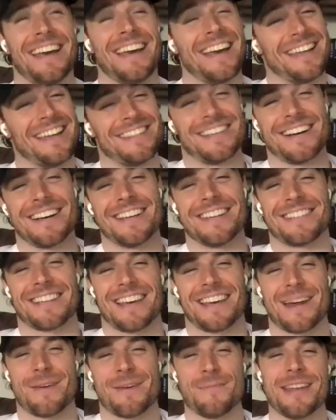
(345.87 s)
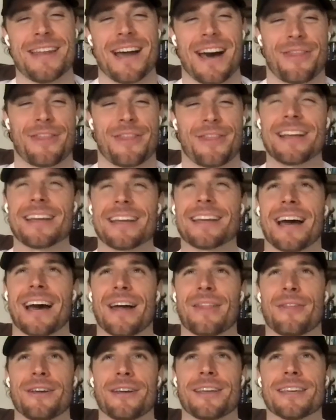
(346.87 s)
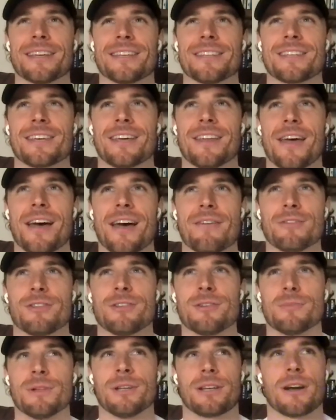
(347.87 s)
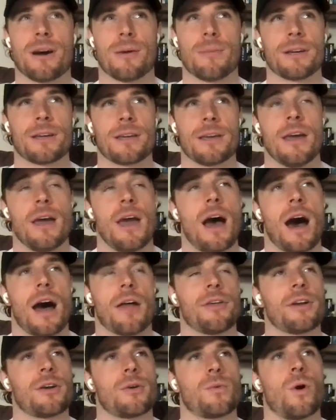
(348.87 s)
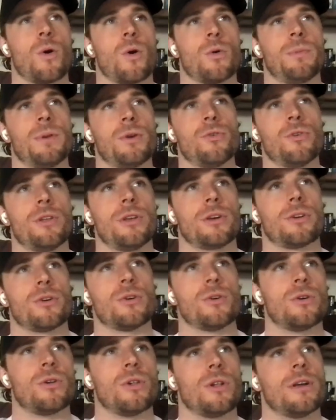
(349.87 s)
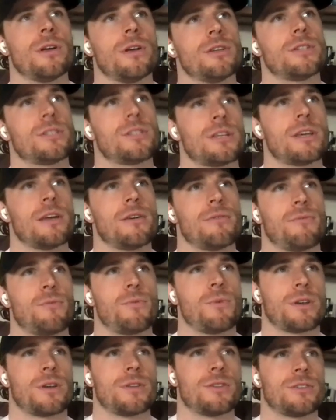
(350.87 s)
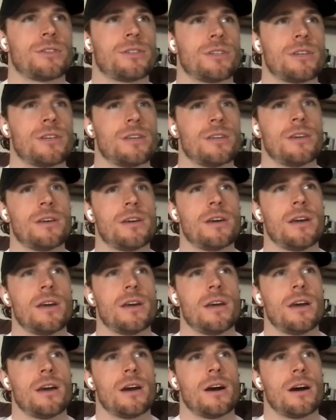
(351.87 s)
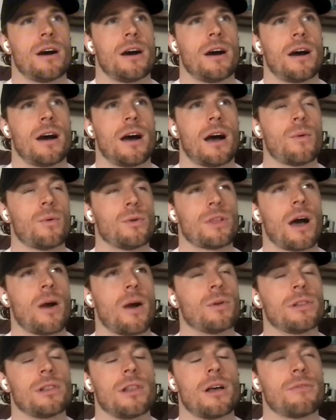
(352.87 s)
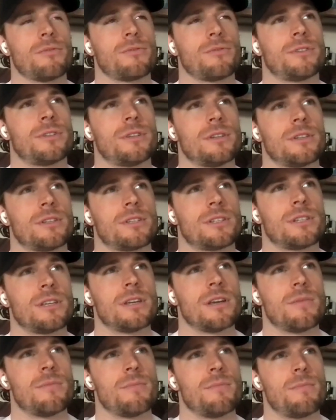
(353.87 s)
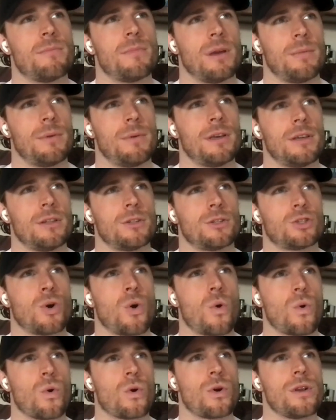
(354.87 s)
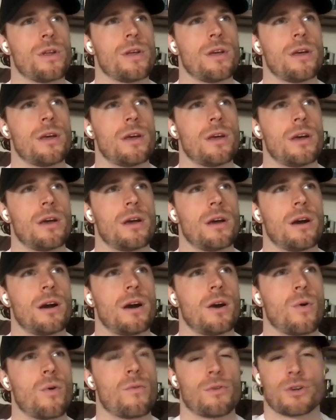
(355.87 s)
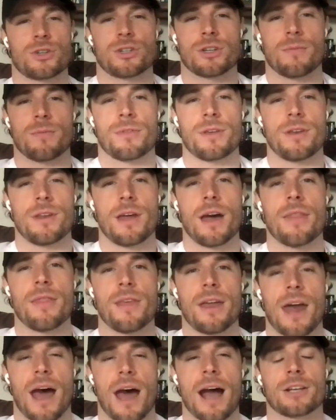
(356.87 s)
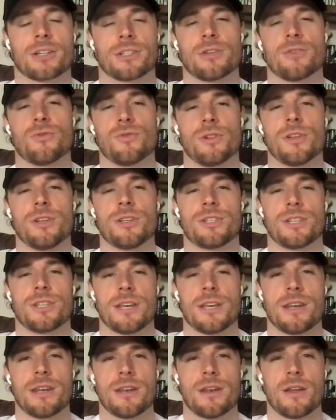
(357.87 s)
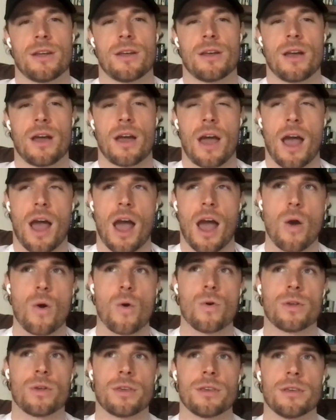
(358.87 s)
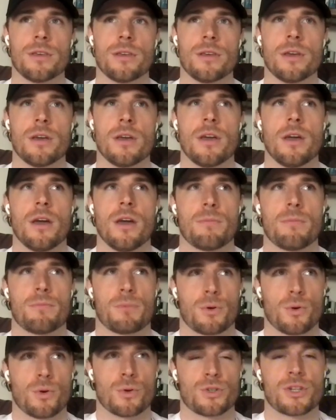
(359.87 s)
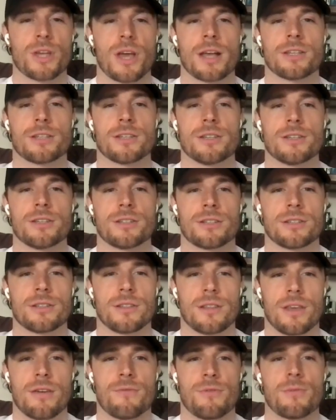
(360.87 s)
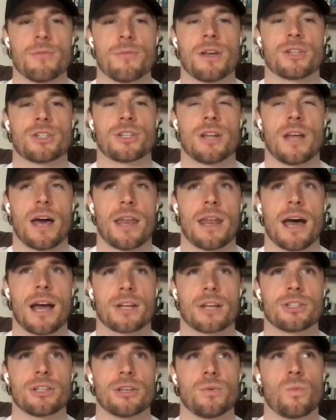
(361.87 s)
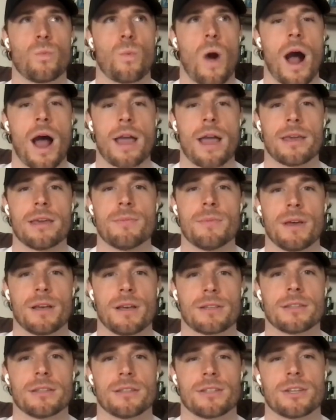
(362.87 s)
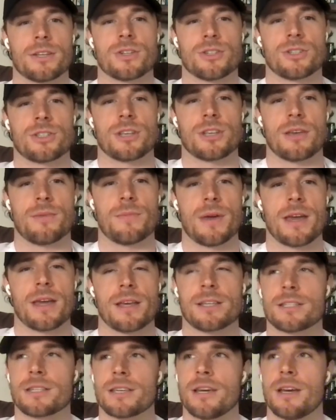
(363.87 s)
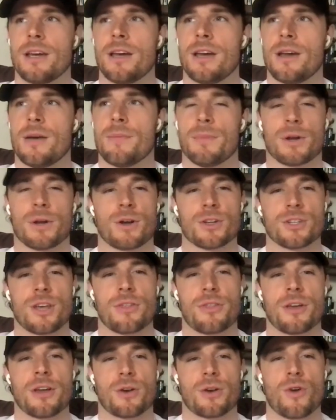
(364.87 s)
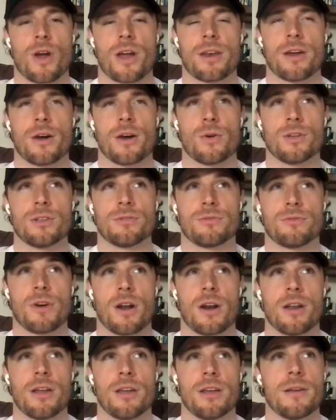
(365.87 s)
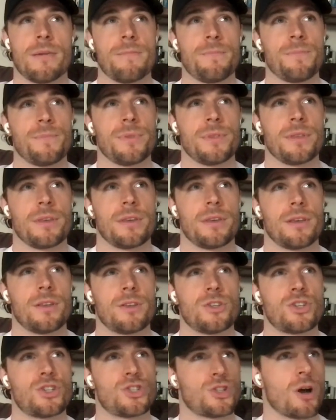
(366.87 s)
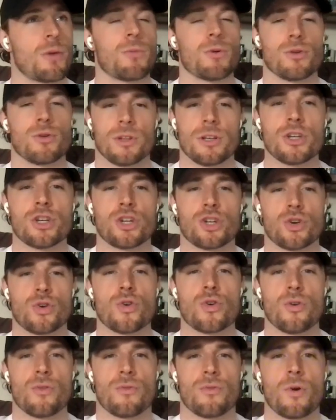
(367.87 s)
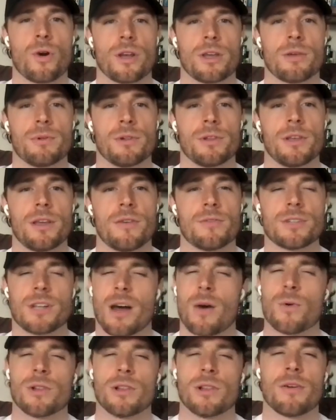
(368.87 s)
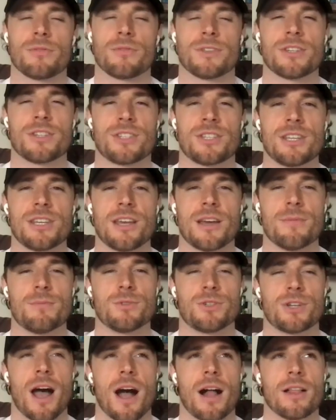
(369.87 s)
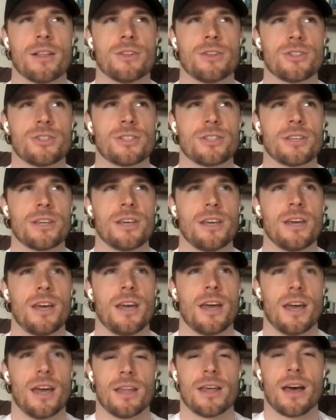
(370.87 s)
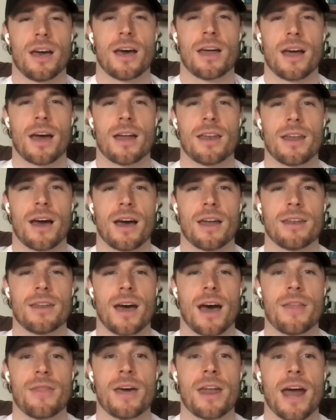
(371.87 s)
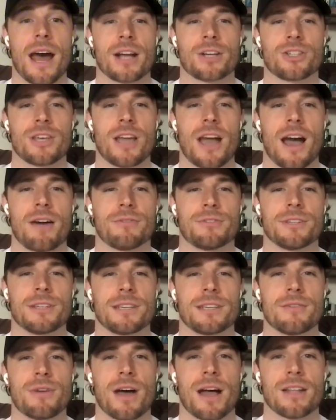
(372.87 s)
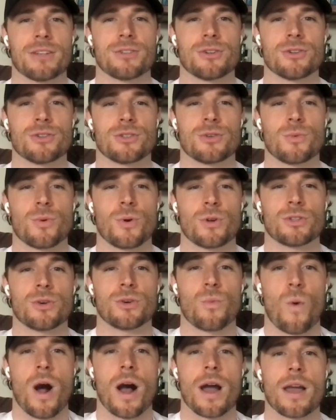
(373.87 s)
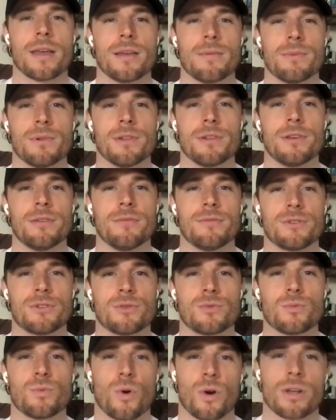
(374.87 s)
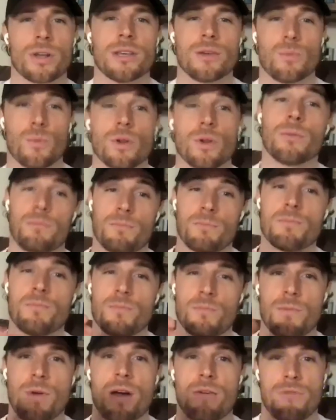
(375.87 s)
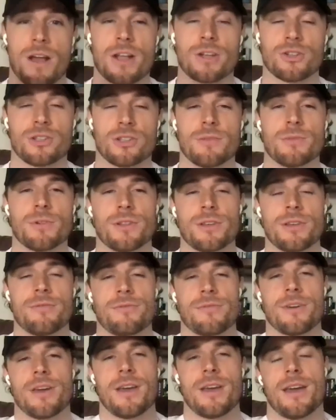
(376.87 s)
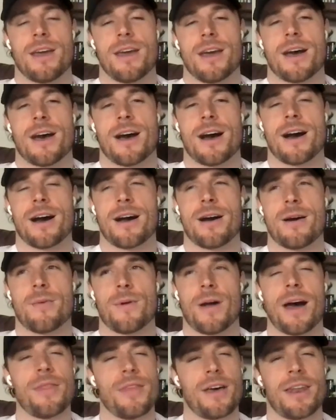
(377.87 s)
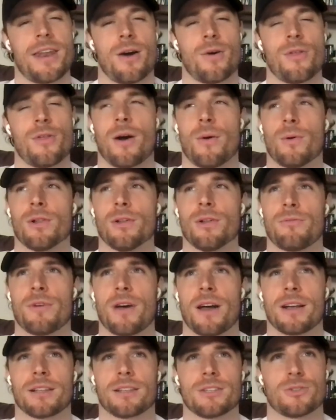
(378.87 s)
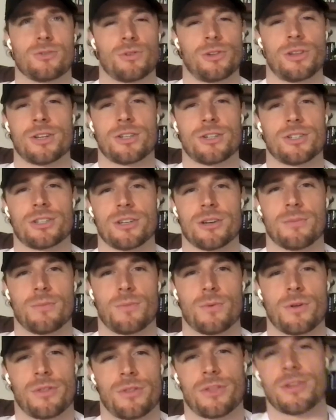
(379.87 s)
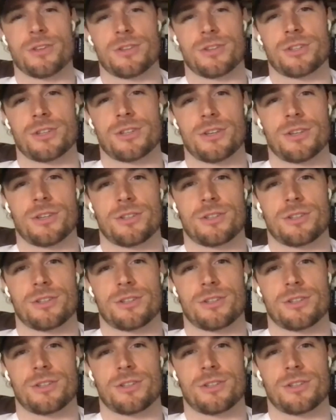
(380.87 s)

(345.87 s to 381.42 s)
it does, and I mean, I think it's inevitably coming. I think what would be really cool is if we could see. I would love to see him maybe torn over something and then actually really seeing how he processes the information and actually why he makes the decisions that he makes. Because I think right now he's very stubbornly sure of what he believes, and I would love to see him challenged and then actually have to give answers to to why he believes what he will eventually believe, and then how that will affect his relationship with his